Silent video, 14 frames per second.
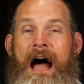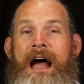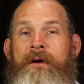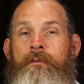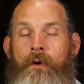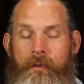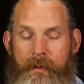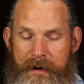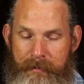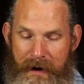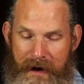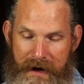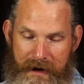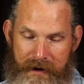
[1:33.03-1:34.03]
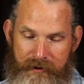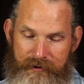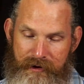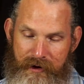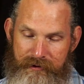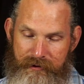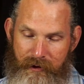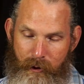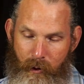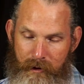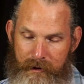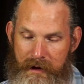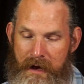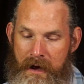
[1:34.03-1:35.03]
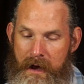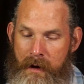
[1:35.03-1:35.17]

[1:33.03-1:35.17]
I will repay,' says the Lord.